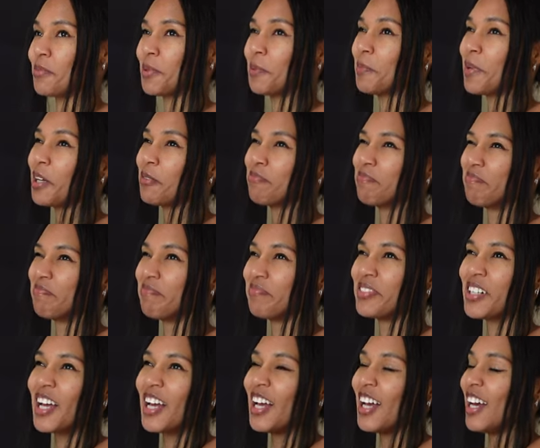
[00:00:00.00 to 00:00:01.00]
and I'm like, mm,
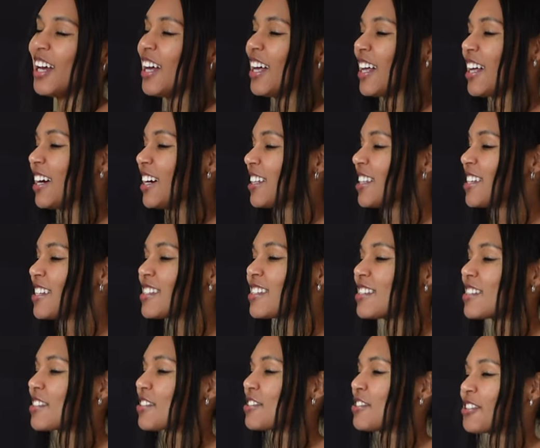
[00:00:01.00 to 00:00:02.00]
this
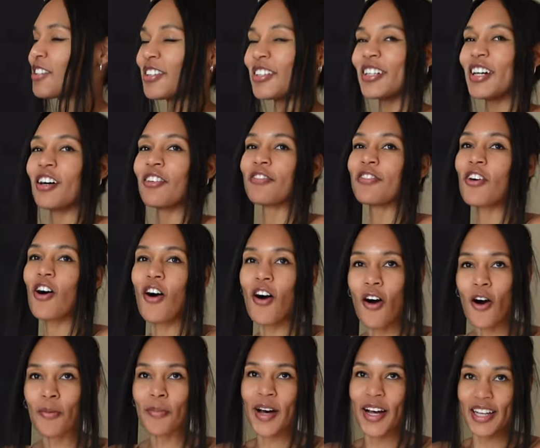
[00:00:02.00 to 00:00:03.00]
is good enough
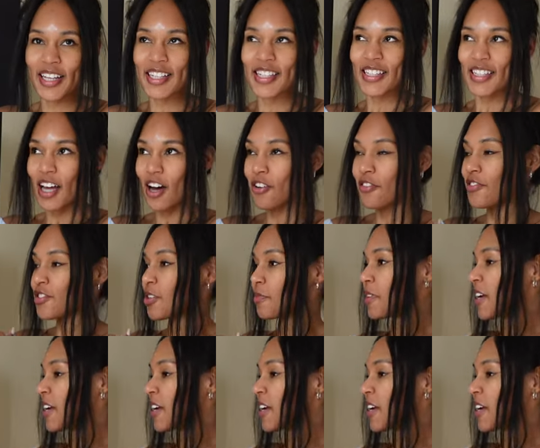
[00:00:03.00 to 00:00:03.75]
all by itself. So I'm